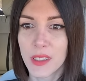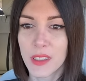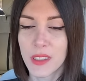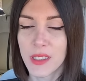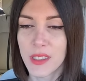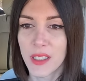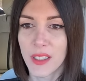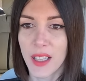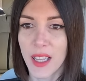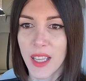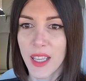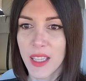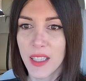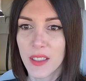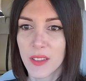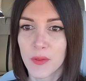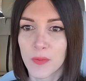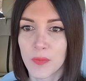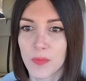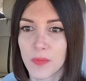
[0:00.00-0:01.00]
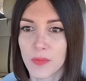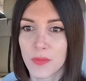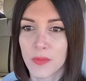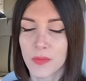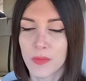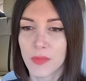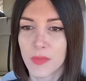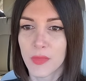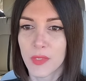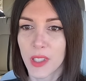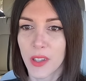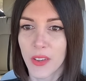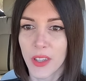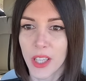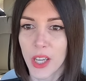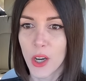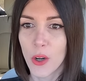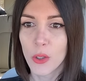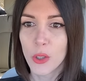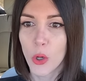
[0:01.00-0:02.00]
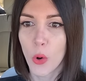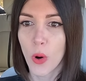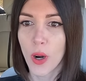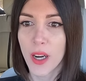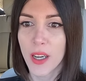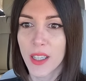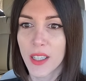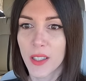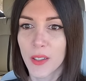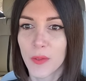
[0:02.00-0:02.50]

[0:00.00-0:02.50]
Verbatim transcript: Delay. There we go, torque.